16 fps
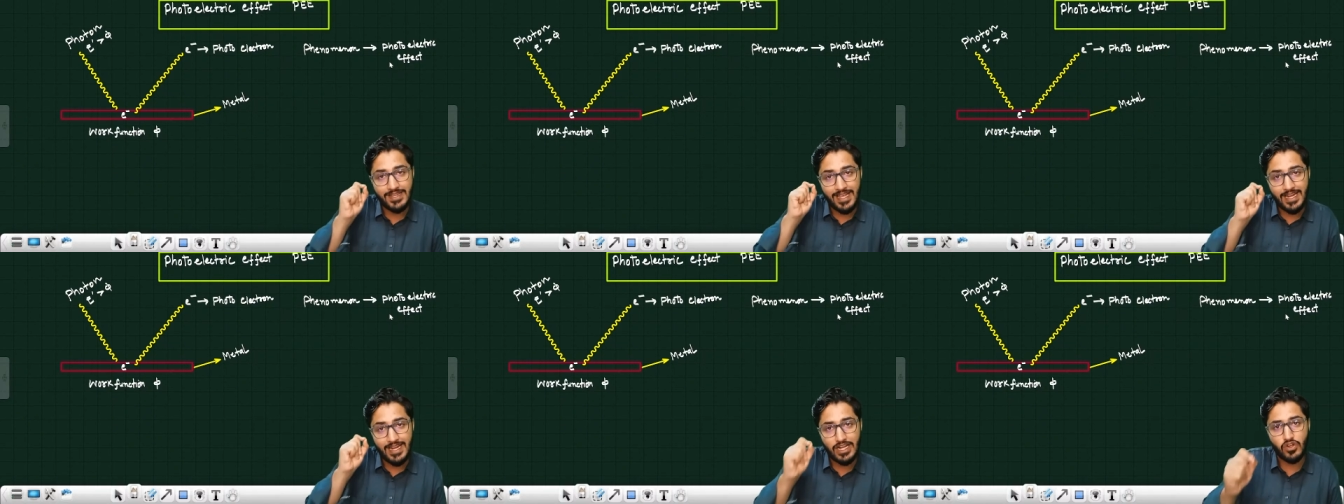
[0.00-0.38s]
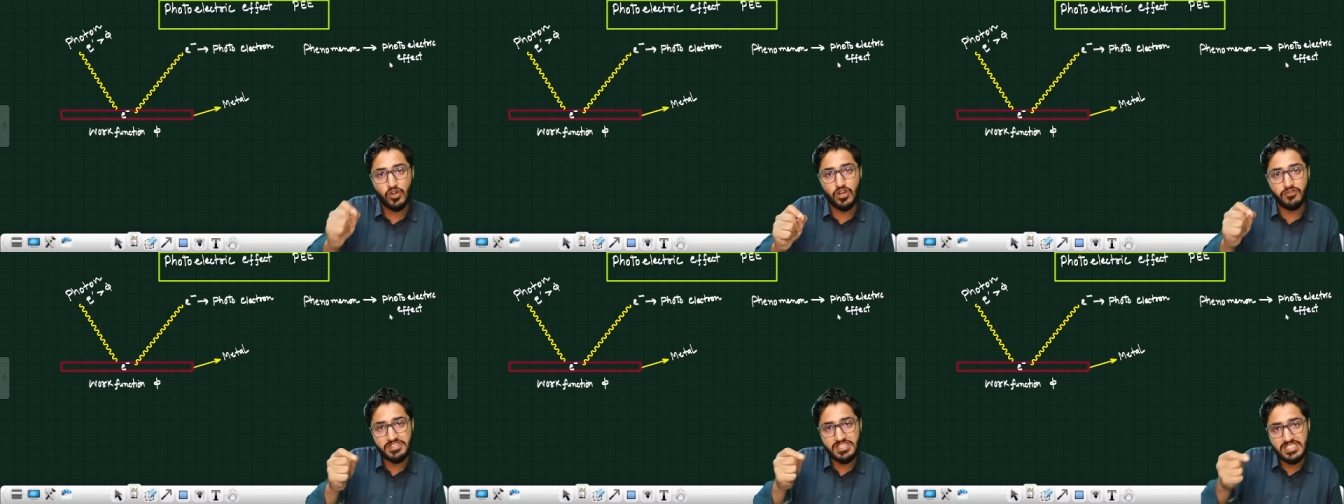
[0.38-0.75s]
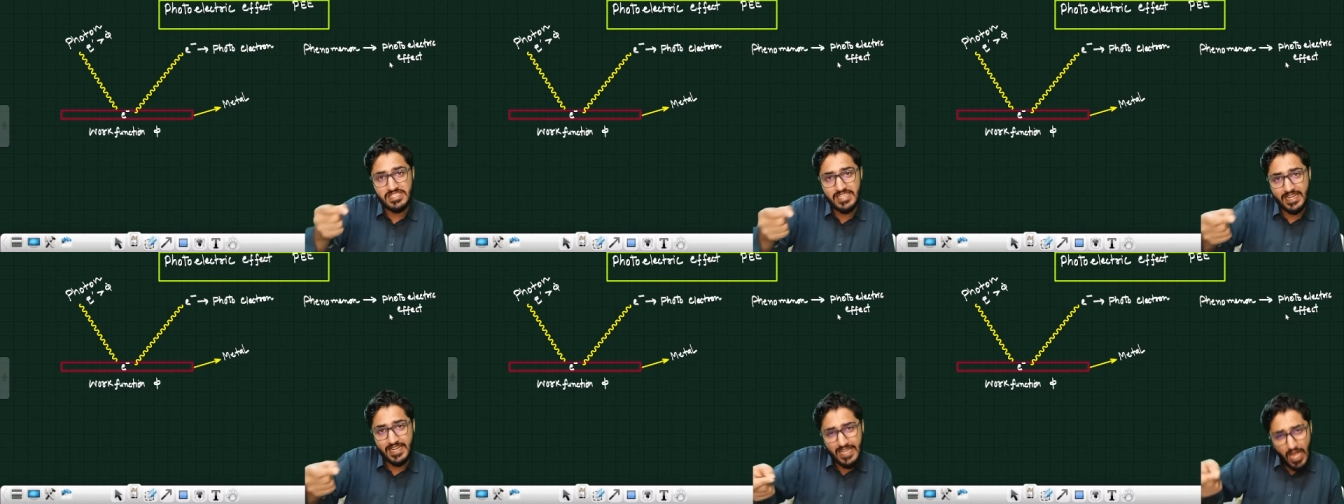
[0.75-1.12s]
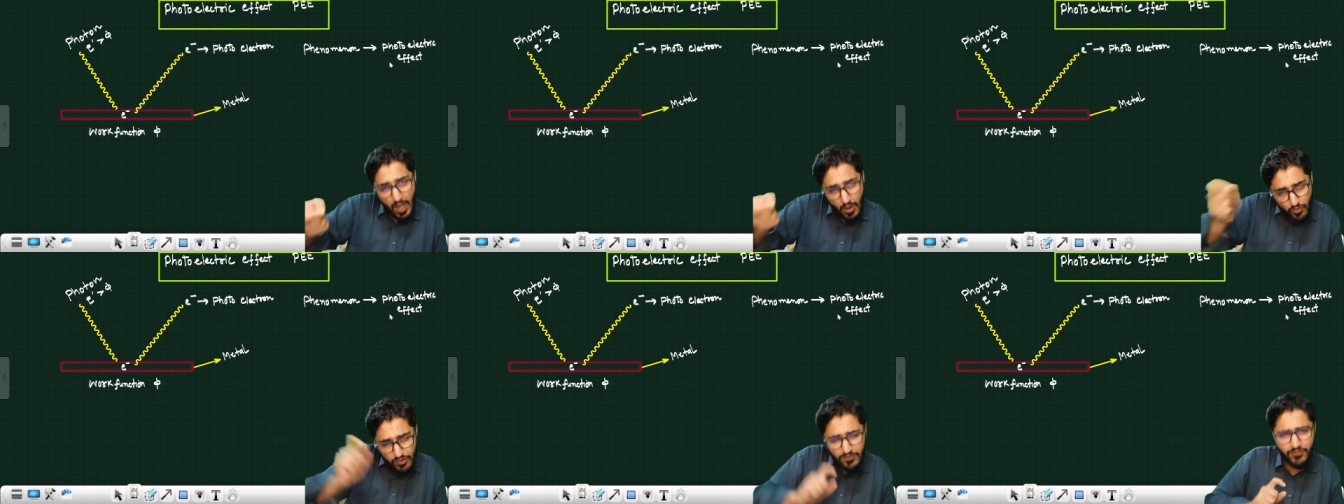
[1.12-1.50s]
electron which is getting
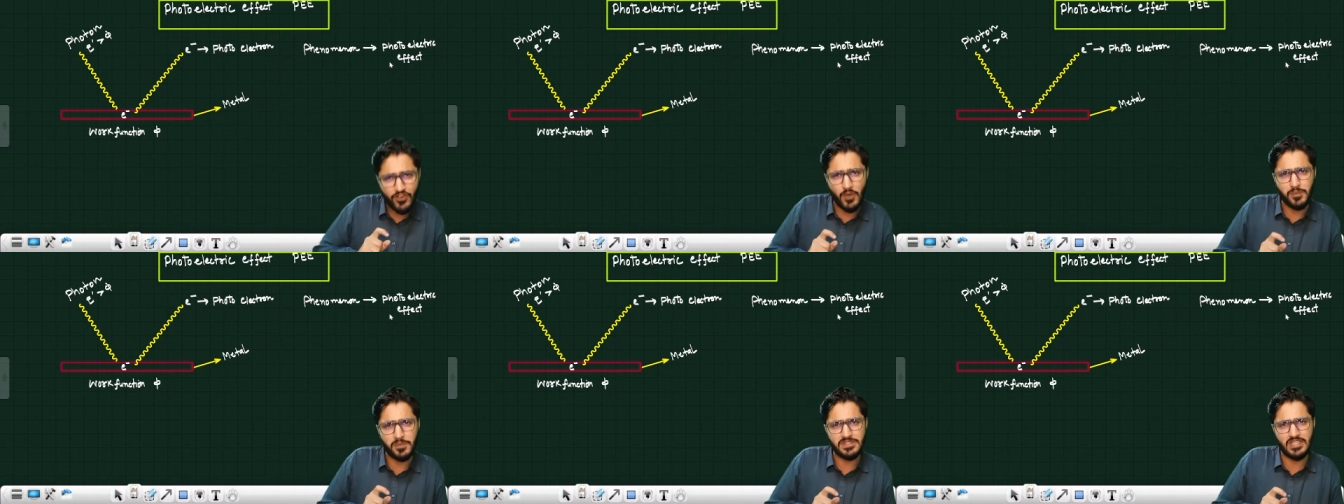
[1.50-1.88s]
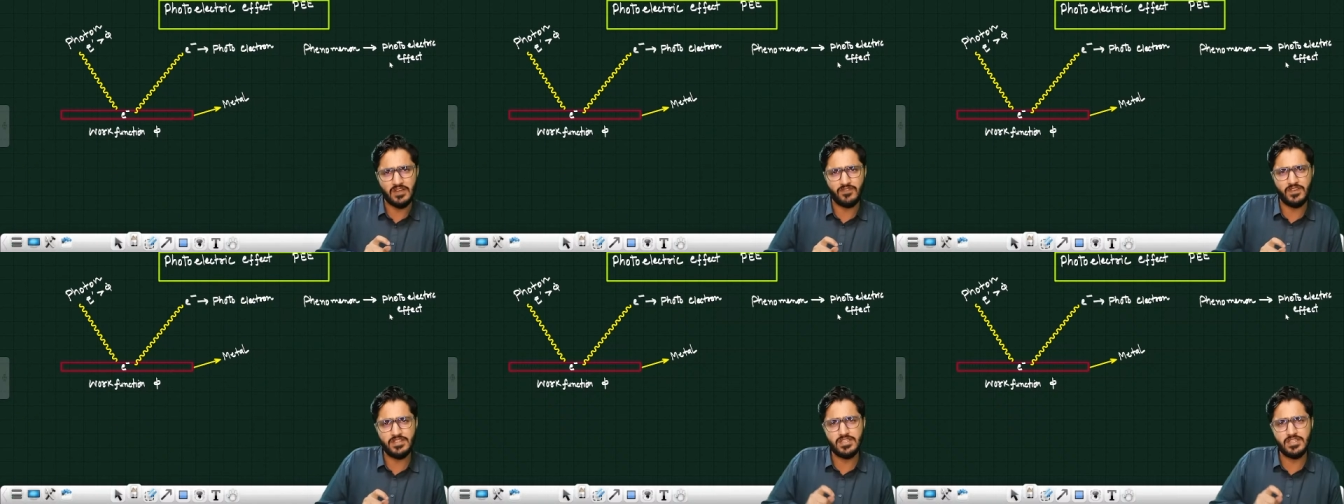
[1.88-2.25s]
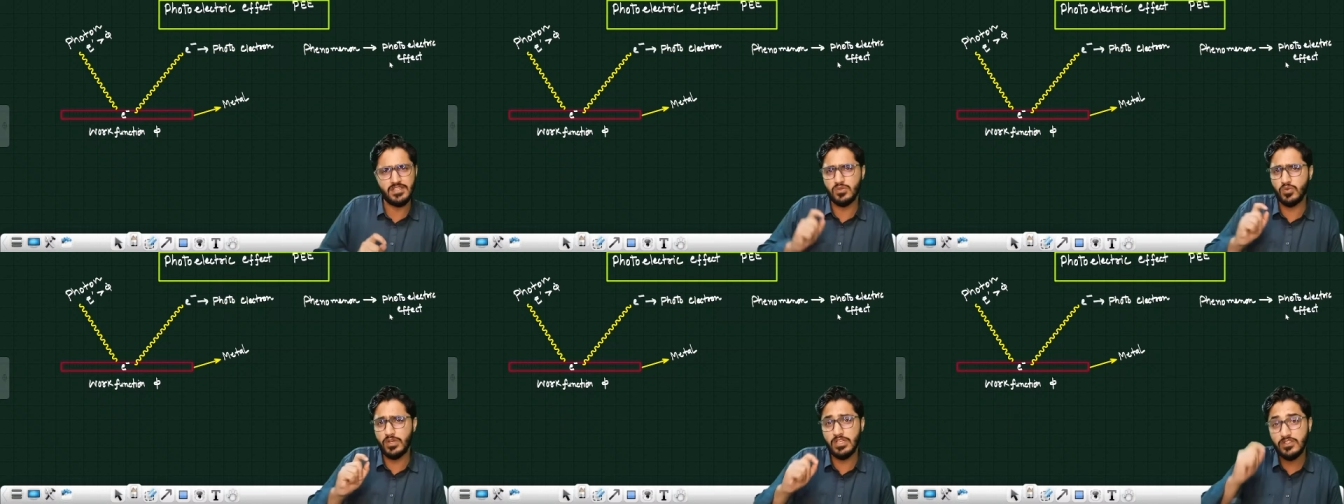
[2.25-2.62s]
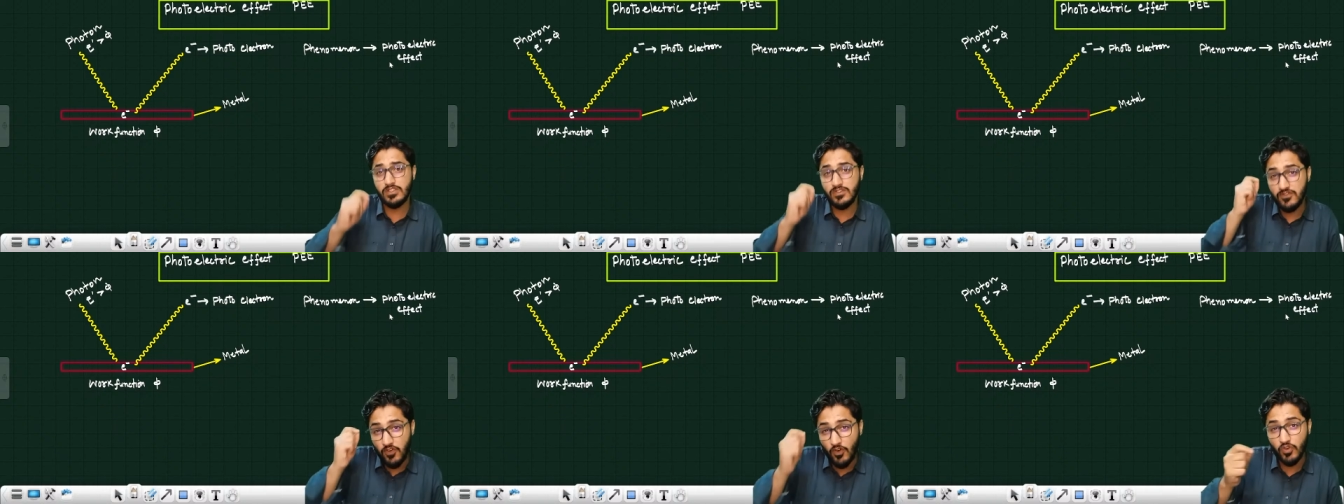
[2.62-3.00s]
out from the surface is known as
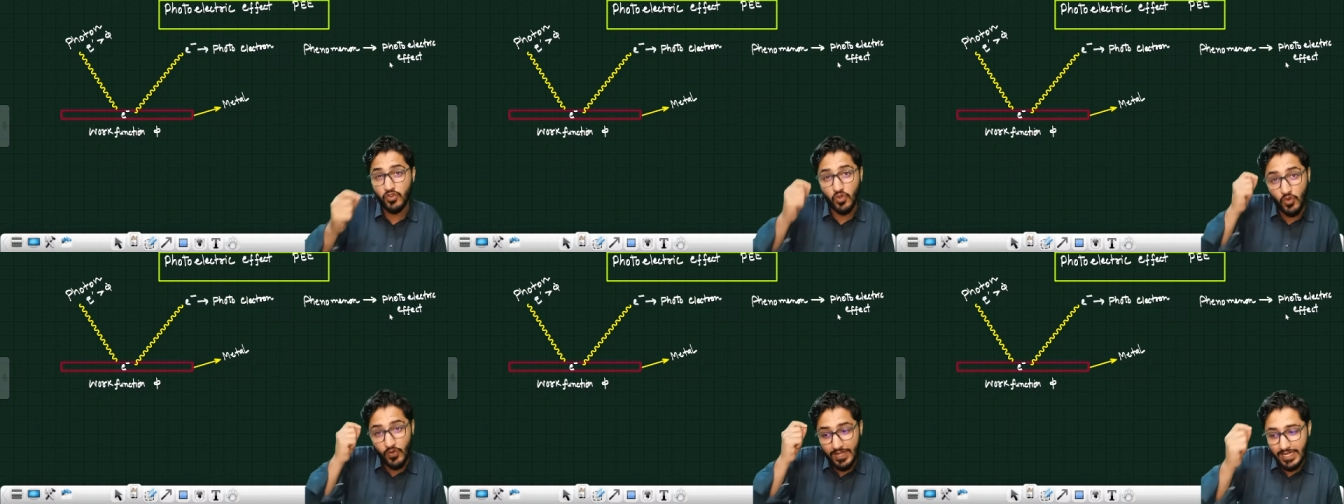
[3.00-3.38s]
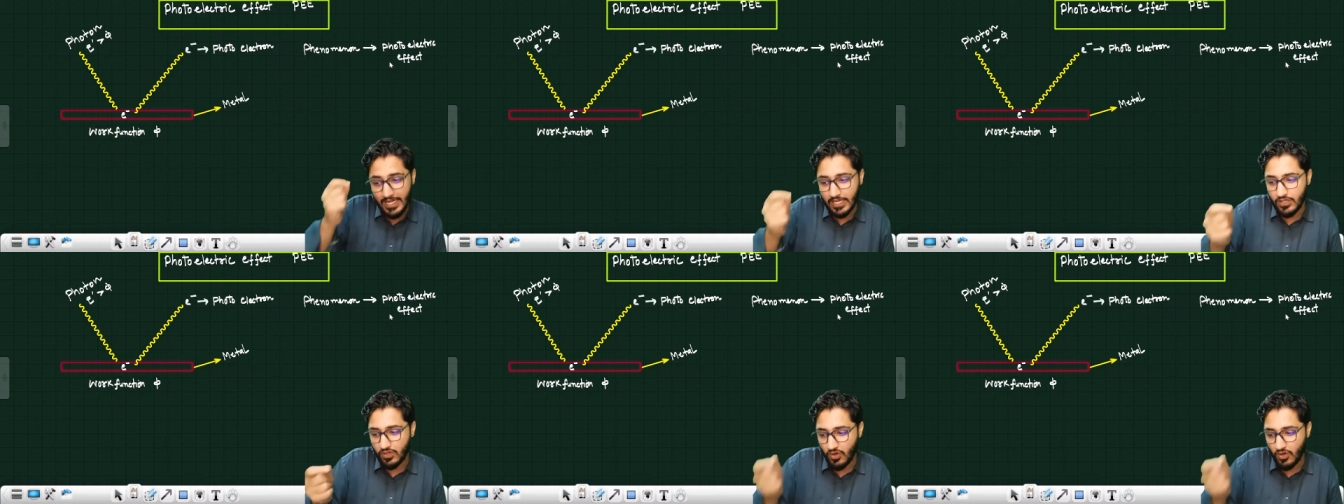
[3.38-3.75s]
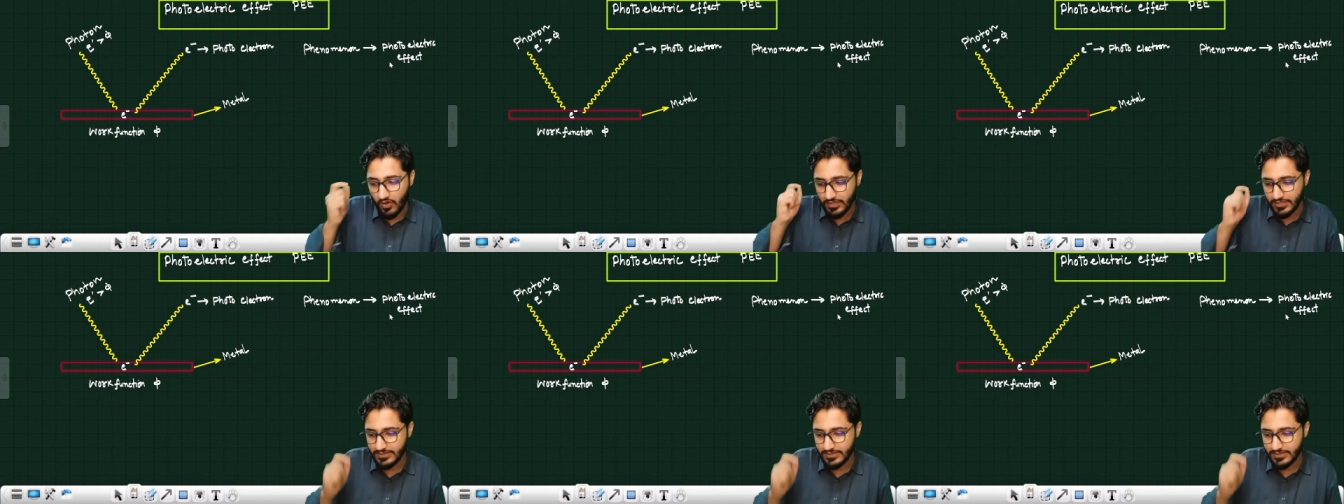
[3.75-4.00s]
photoelectrons.